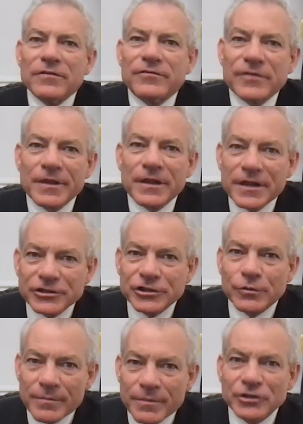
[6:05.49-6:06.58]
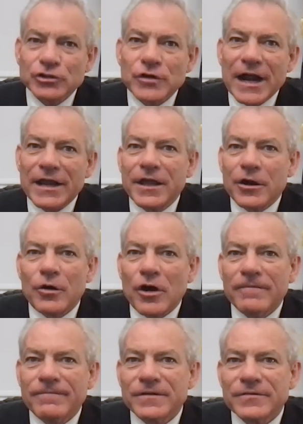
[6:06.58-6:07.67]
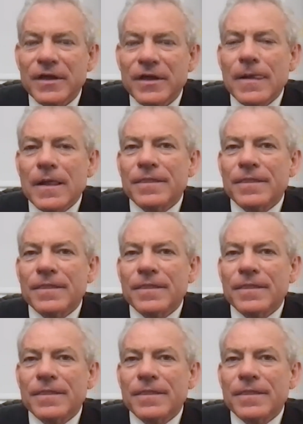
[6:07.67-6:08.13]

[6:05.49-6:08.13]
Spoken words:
in some of the literature we've been tracking in our office